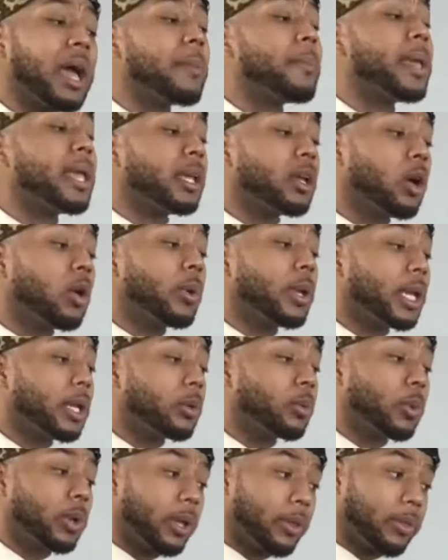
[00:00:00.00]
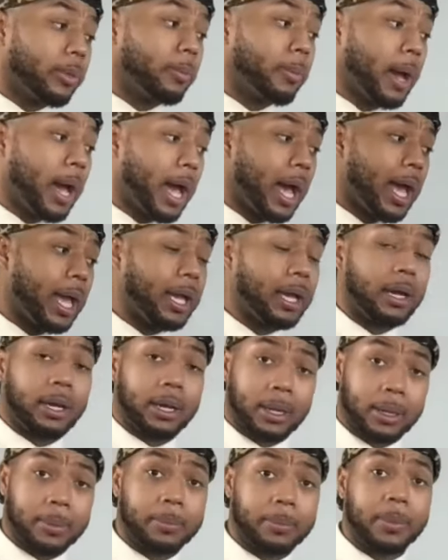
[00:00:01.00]
I may go in with my
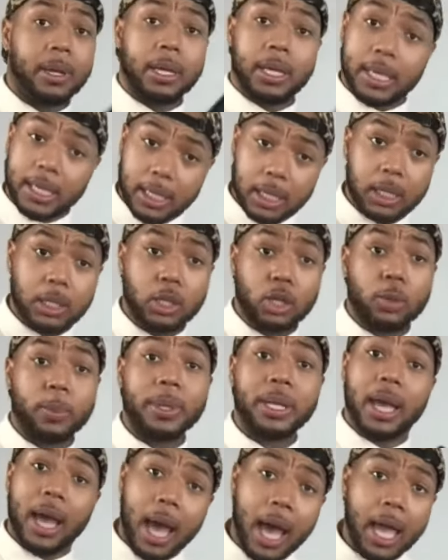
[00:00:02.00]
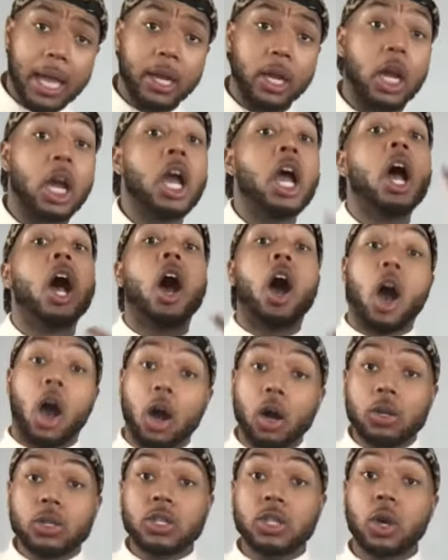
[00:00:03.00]
um, heat a little bit higher.
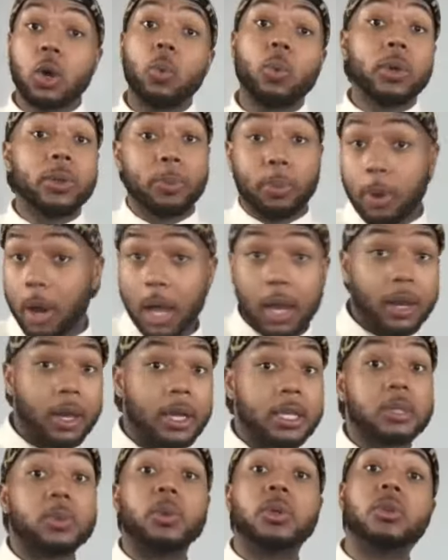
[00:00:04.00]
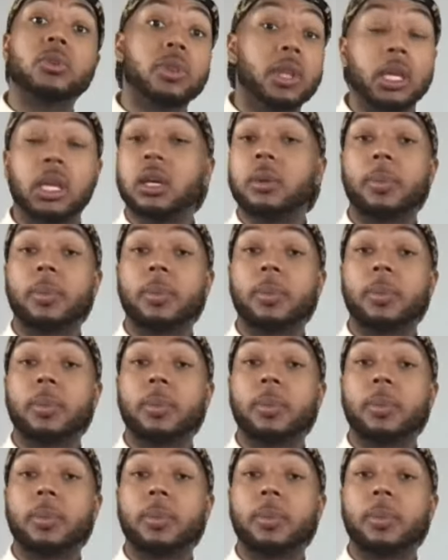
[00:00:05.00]
Also with products, when you think